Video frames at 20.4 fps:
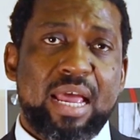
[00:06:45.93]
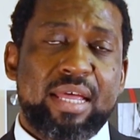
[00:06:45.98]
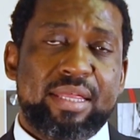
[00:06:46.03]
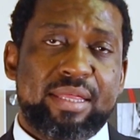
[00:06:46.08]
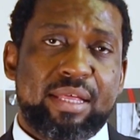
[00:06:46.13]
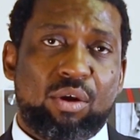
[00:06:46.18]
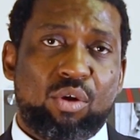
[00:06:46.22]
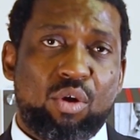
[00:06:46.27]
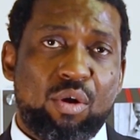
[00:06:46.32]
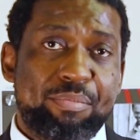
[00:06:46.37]

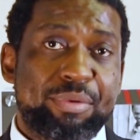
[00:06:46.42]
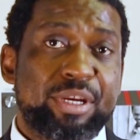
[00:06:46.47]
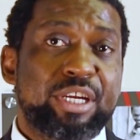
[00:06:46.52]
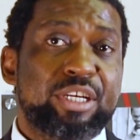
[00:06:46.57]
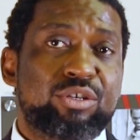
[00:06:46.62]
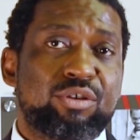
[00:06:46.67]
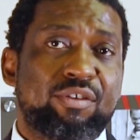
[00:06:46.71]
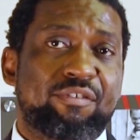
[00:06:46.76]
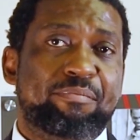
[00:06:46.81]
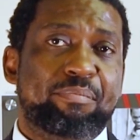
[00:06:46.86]
the
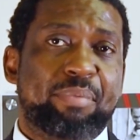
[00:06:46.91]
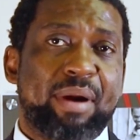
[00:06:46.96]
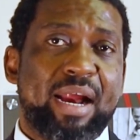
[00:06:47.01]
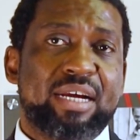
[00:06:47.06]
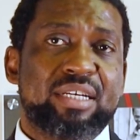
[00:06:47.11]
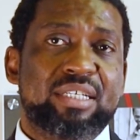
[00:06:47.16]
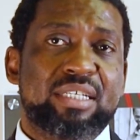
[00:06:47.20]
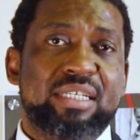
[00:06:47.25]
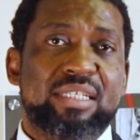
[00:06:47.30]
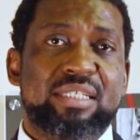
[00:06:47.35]
community of
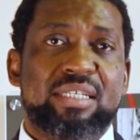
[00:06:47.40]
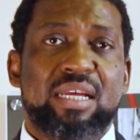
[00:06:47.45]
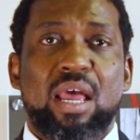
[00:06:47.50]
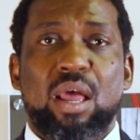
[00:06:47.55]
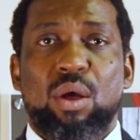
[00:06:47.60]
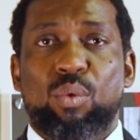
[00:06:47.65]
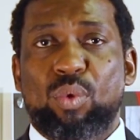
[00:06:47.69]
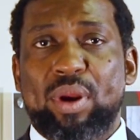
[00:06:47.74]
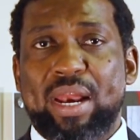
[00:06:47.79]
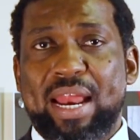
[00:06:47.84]
practice
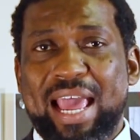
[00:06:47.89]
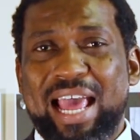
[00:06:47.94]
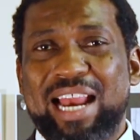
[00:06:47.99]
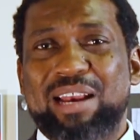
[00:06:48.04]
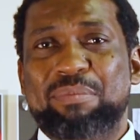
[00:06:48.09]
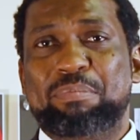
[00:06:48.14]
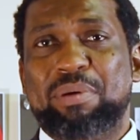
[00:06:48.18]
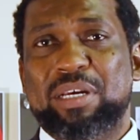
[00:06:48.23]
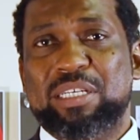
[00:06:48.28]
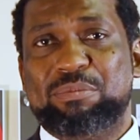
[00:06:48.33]
will
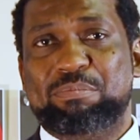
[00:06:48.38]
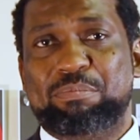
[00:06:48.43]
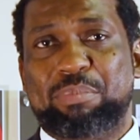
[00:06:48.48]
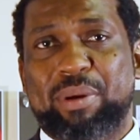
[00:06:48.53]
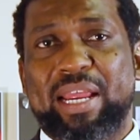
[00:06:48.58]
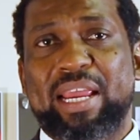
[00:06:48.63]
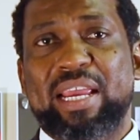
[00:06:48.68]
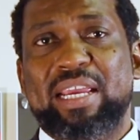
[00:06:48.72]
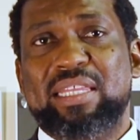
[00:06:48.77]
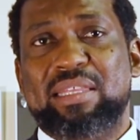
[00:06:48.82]
help us
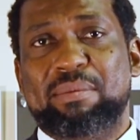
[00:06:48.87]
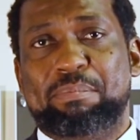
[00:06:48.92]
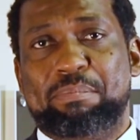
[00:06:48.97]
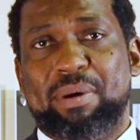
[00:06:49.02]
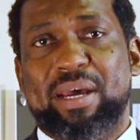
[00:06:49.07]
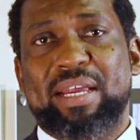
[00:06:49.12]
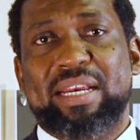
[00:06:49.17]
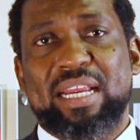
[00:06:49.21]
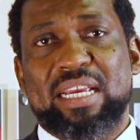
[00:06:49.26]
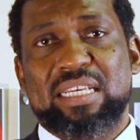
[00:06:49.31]
break the
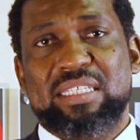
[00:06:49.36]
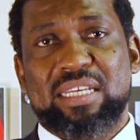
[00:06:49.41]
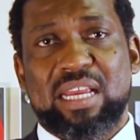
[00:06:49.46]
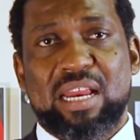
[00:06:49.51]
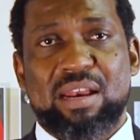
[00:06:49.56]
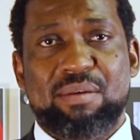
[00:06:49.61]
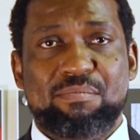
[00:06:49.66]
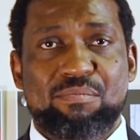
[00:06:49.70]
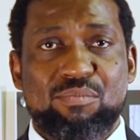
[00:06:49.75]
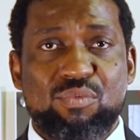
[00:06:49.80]
barriers
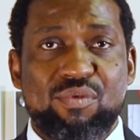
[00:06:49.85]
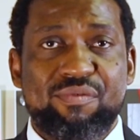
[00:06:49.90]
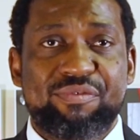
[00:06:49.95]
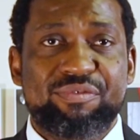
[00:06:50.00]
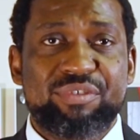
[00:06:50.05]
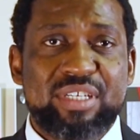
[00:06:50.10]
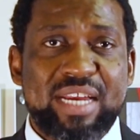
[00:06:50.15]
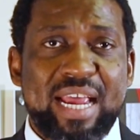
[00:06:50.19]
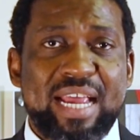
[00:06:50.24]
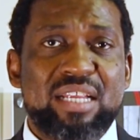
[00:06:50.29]
and
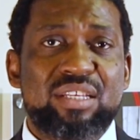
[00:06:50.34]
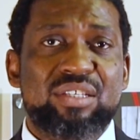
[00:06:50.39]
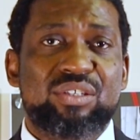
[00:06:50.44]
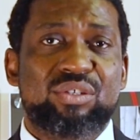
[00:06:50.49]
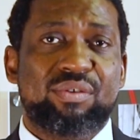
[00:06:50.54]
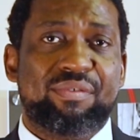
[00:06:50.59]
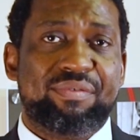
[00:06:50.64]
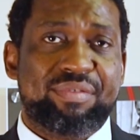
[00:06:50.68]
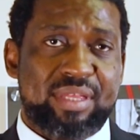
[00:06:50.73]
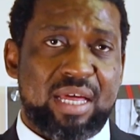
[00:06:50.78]
move tens
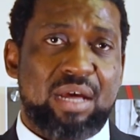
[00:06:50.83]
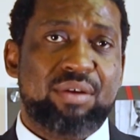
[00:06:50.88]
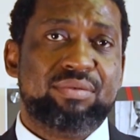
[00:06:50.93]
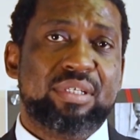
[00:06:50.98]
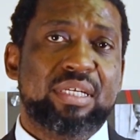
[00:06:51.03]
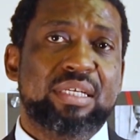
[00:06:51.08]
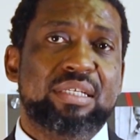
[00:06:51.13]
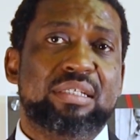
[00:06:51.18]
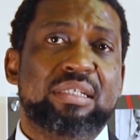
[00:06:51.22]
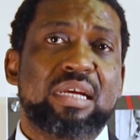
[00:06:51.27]
of
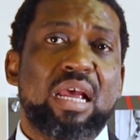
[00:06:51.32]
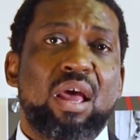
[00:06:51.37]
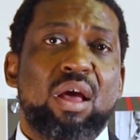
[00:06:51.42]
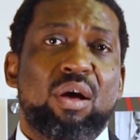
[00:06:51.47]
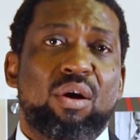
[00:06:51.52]
thousands